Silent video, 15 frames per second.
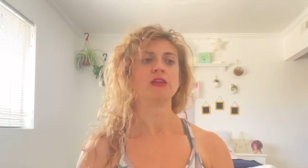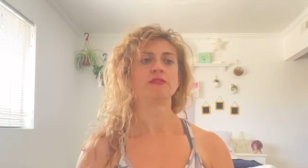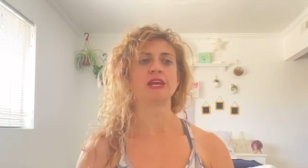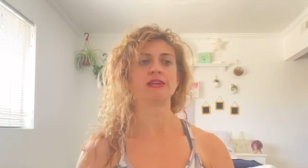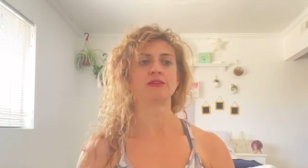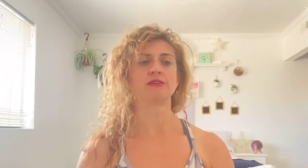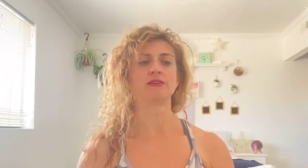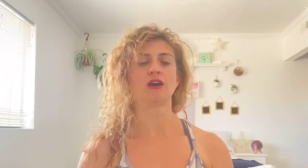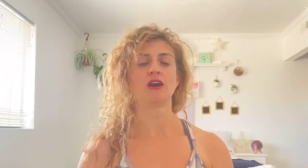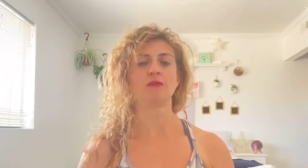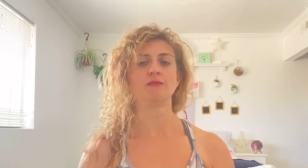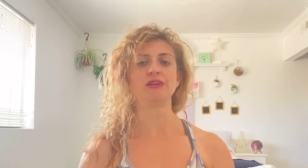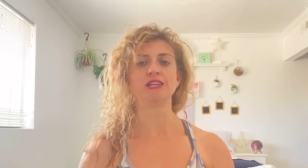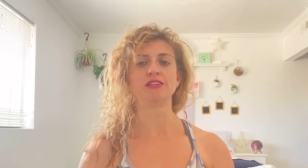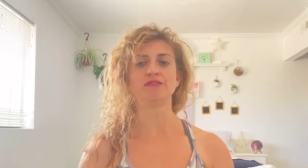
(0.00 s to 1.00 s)
They could
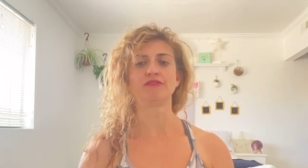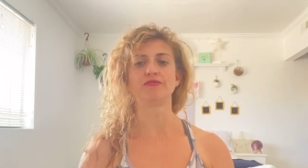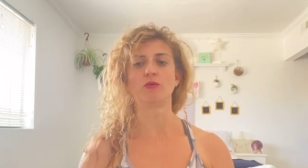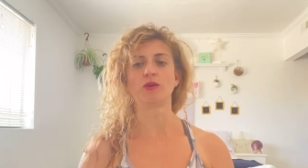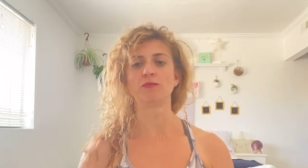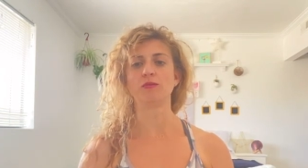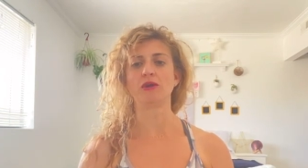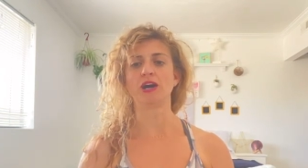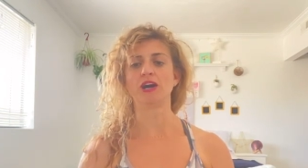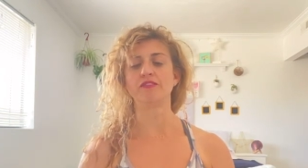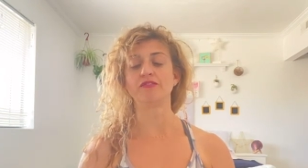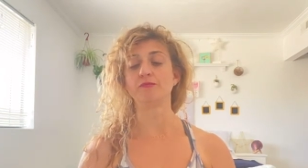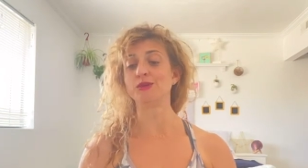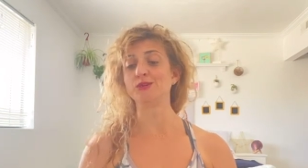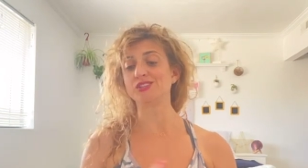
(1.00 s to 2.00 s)
come in the form
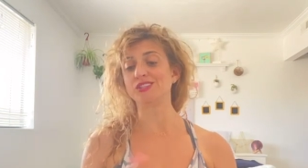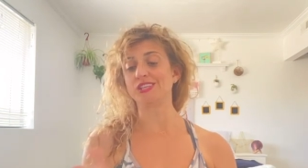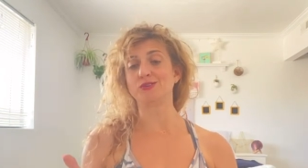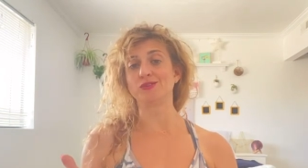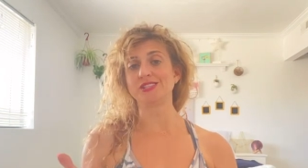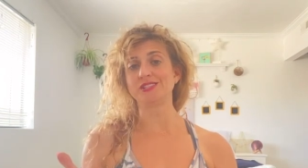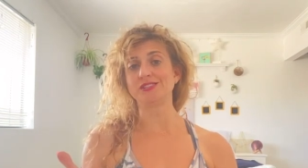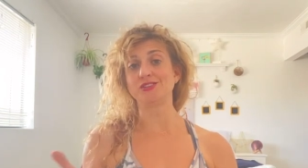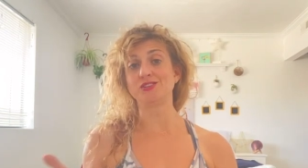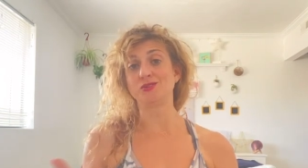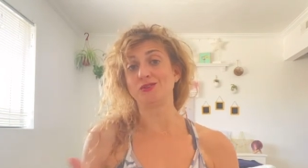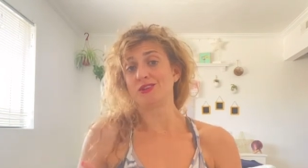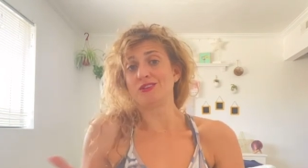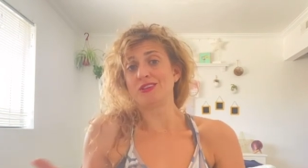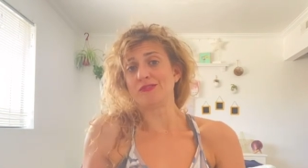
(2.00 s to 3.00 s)
of music that you're listening to
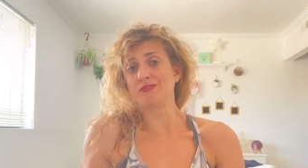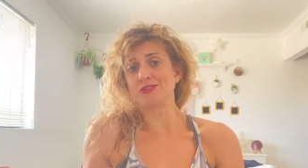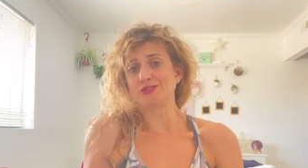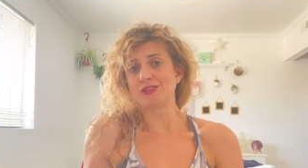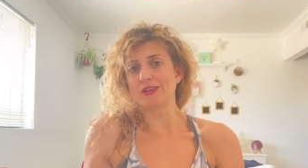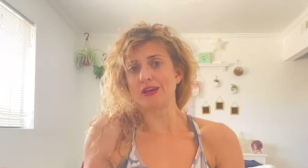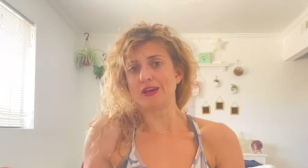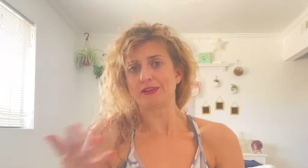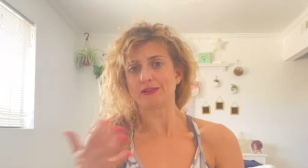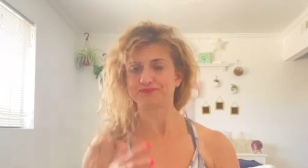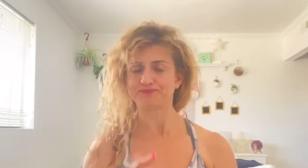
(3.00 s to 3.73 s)
that you never used to like.